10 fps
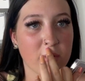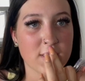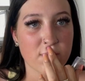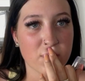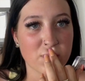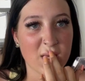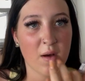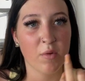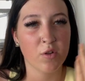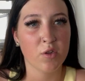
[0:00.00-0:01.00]
septum down,
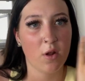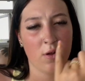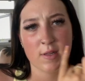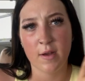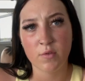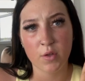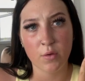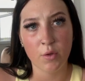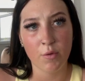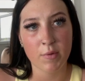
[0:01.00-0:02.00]
because I don't like to have two
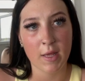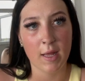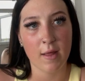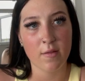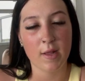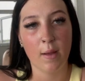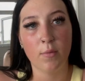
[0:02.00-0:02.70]
hoops in at the same